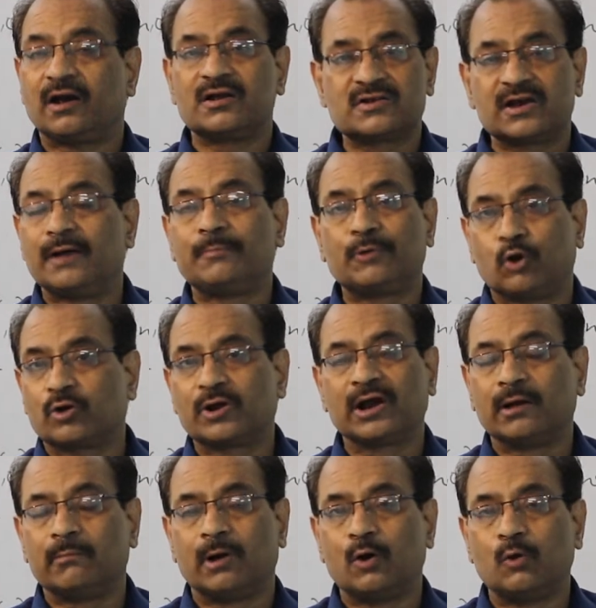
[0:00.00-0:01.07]
rays I am
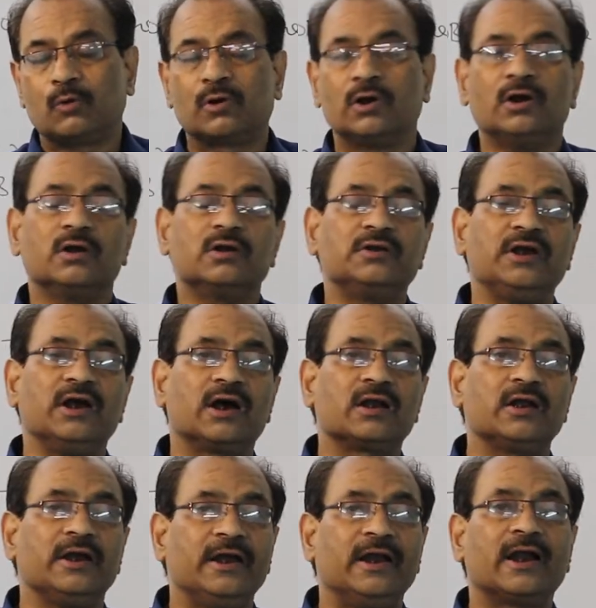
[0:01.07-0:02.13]
talking about. They
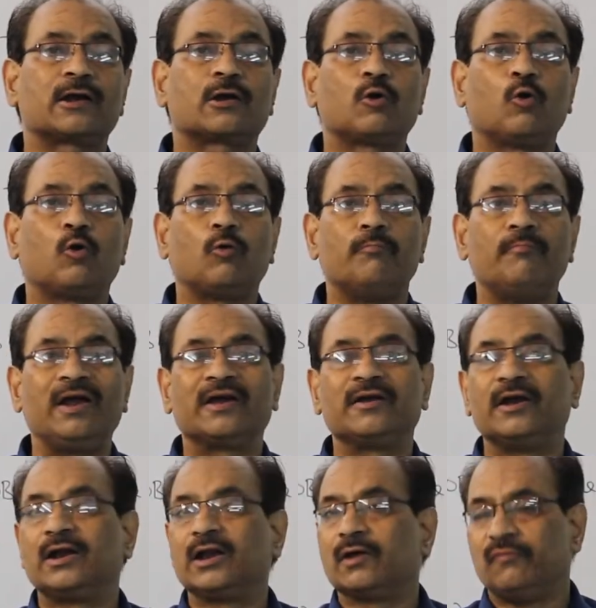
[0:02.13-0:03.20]
are
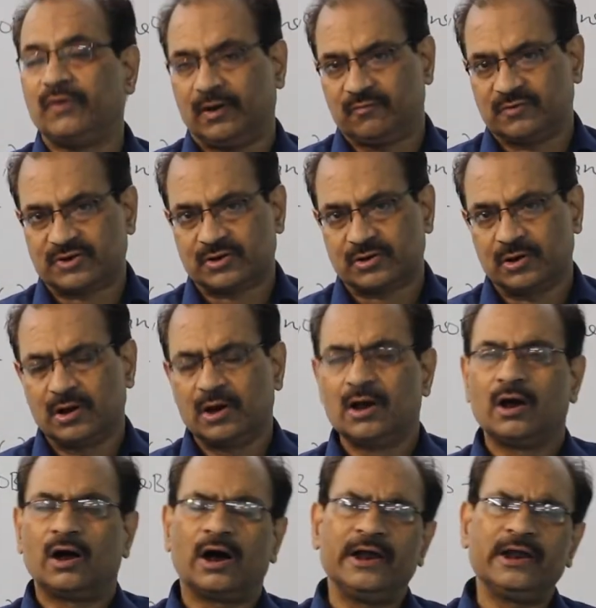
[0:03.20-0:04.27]
electromagnetic waves.
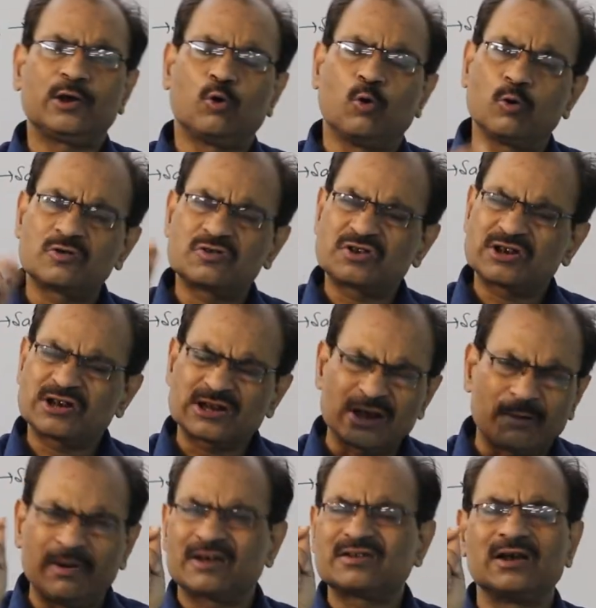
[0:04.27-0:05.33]
I quote
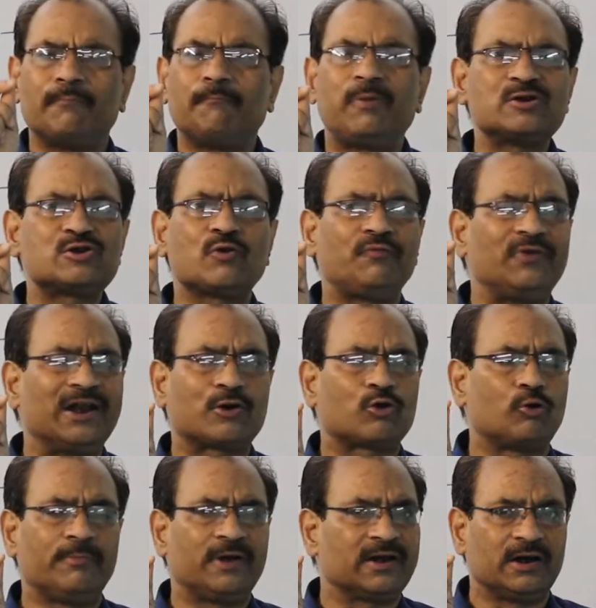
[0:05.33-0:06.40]
some examples of
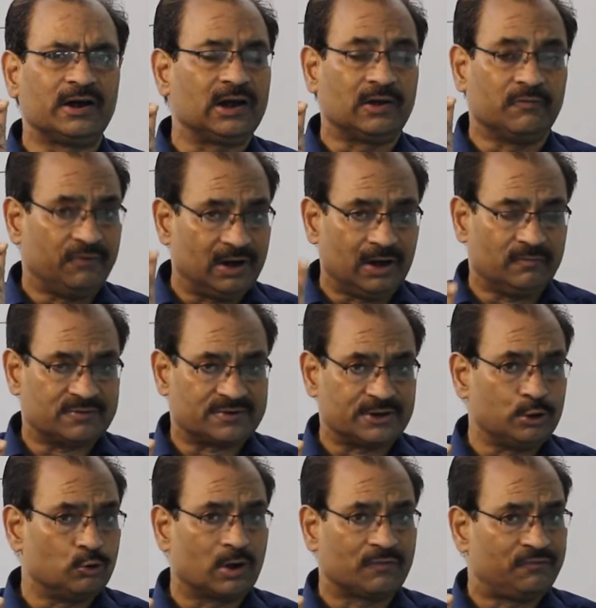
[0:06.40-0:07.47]
electromagnetic waves.
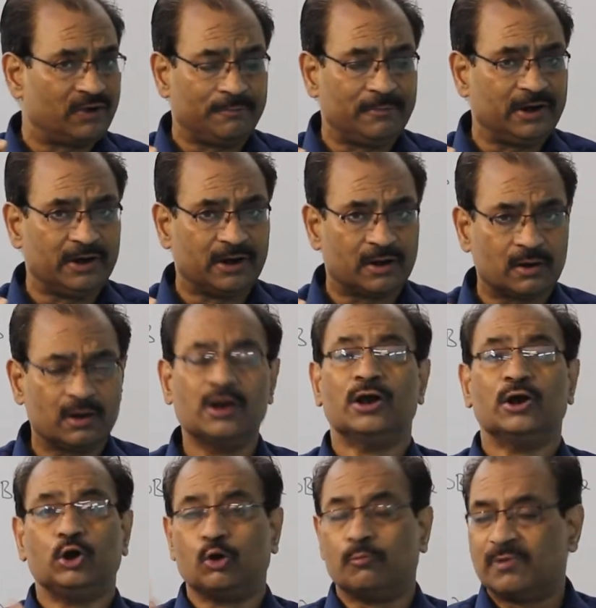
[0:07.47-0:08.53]
You are
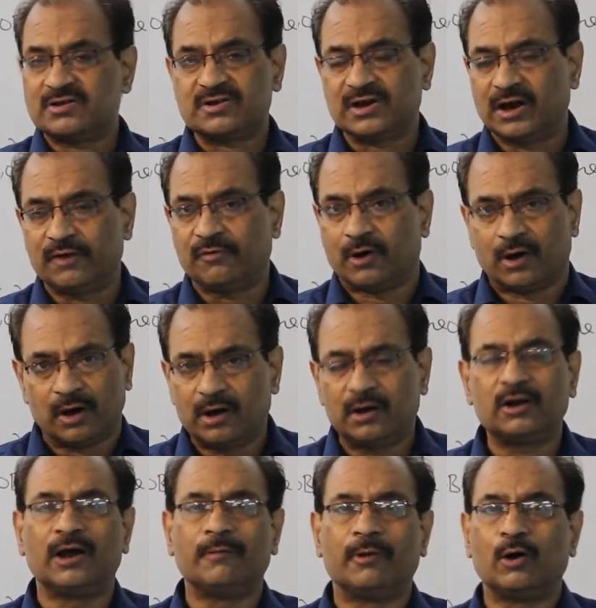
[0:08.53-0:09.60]
familiar. You must have
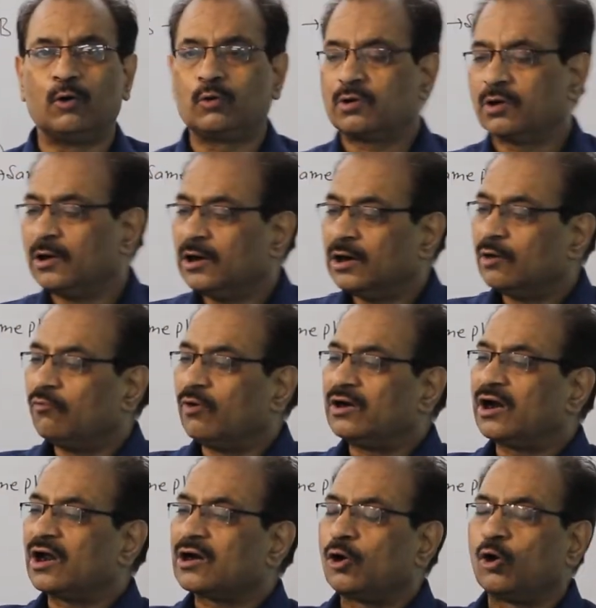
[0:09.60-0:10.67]
heard about what
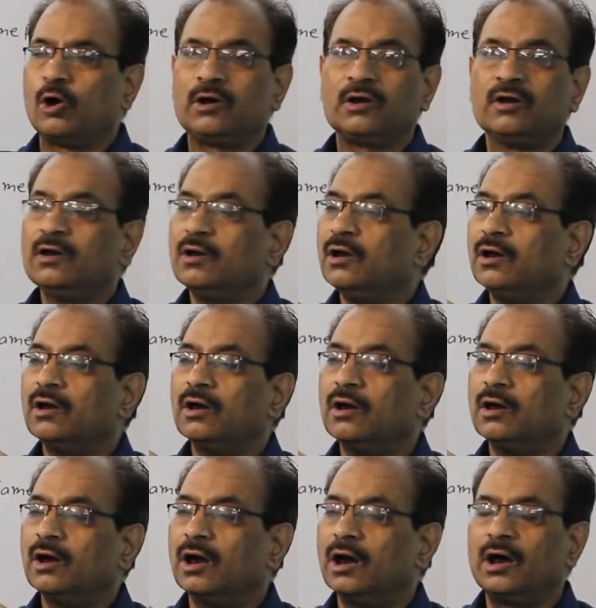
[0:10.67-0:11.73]
are
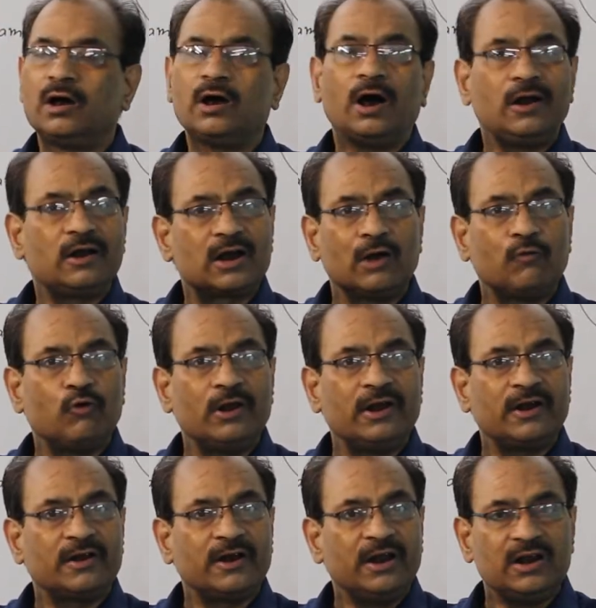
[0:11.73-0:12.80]
called
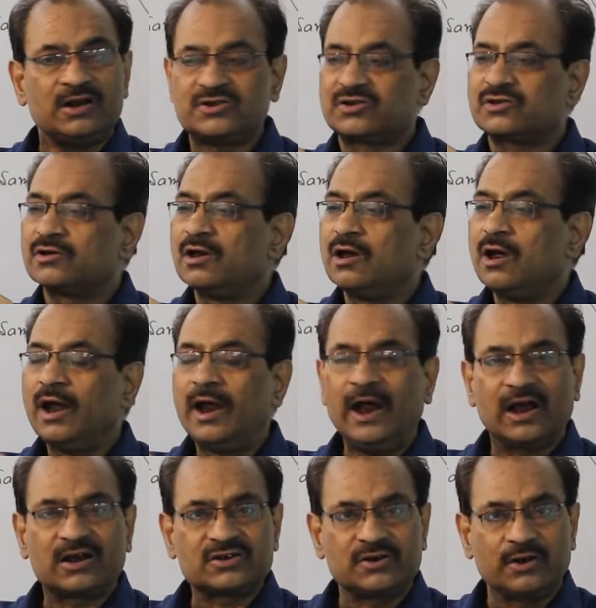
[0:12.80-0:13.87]
ultraviolet rays,
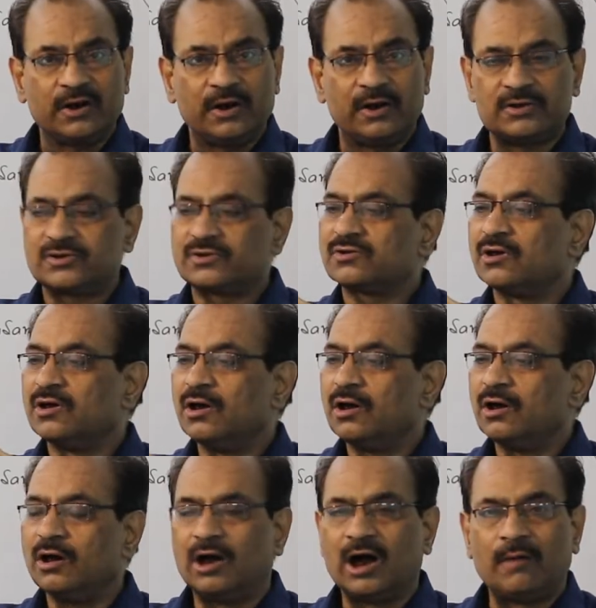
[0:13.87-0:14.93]
X-rays,
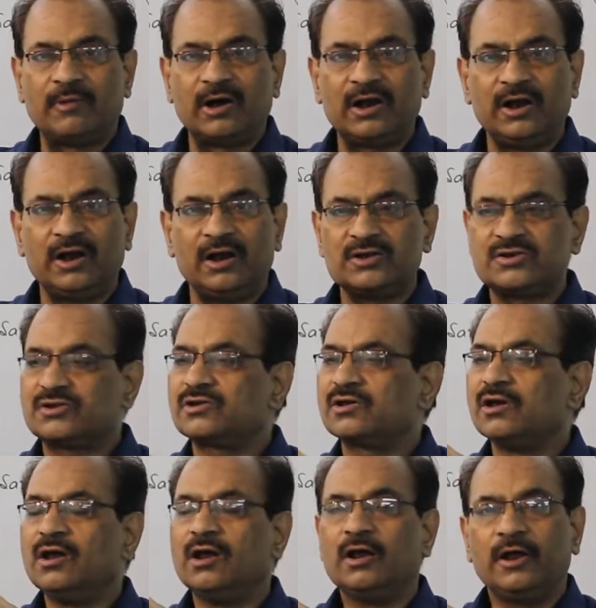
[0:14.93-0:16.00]
gamma
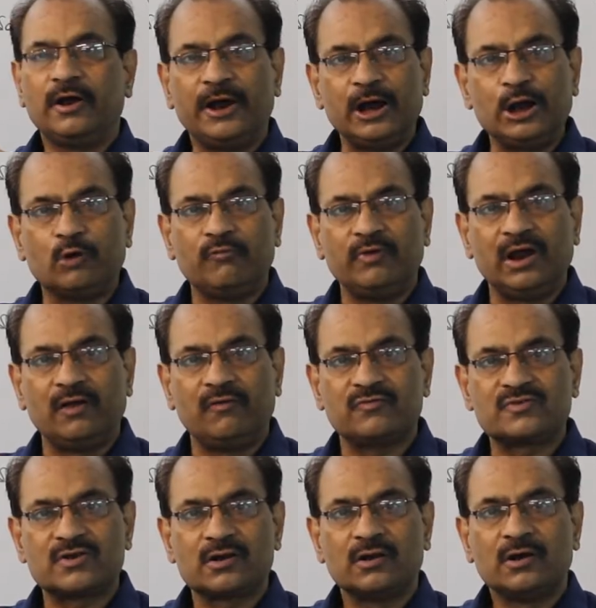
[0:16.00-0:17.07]
rays, radio
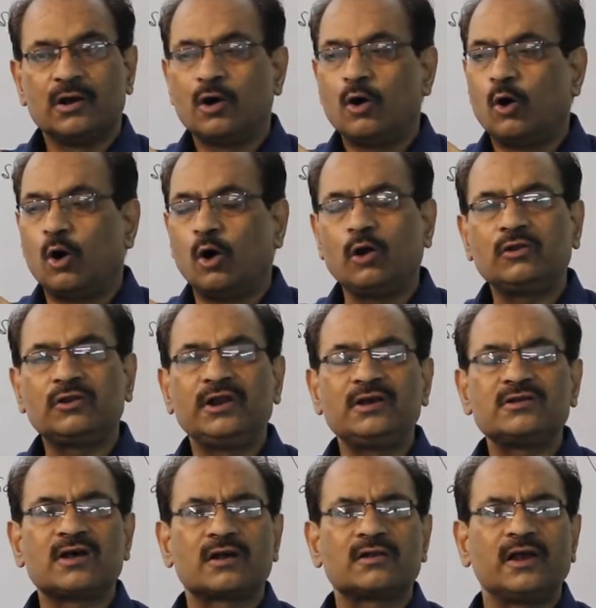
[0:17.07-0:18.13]
waves. All
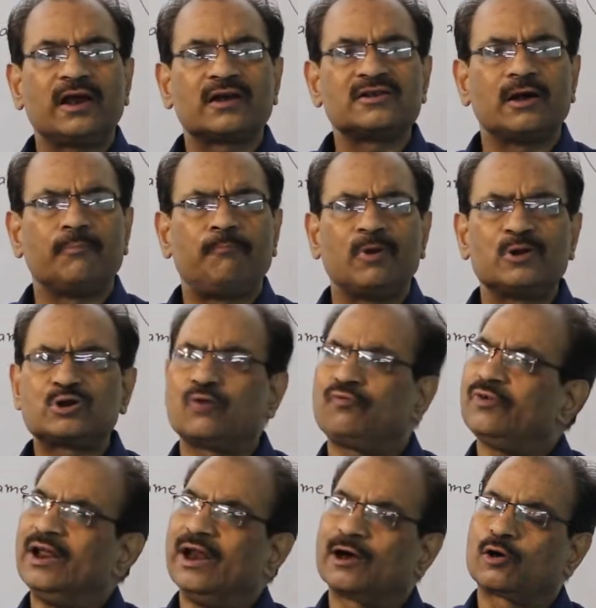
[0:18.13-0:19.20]
these are the examples
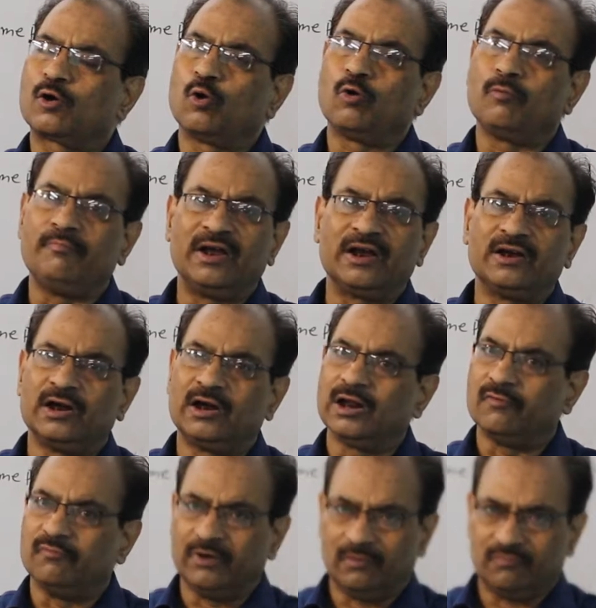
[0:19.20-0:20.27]
of
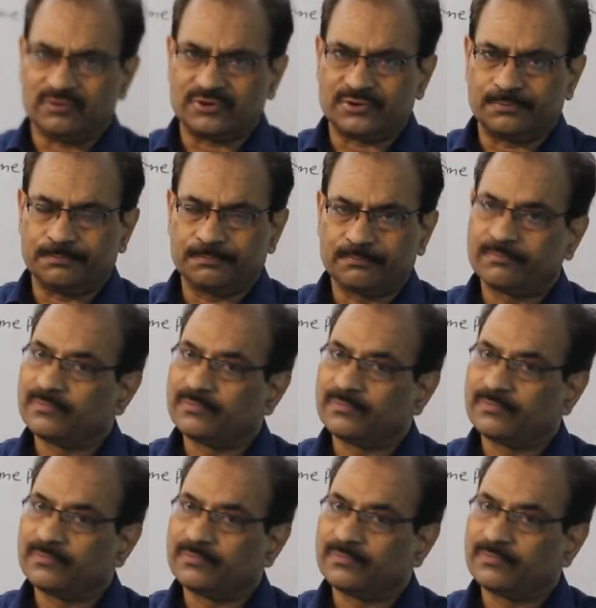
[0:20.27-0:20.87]
electromagnetic waves.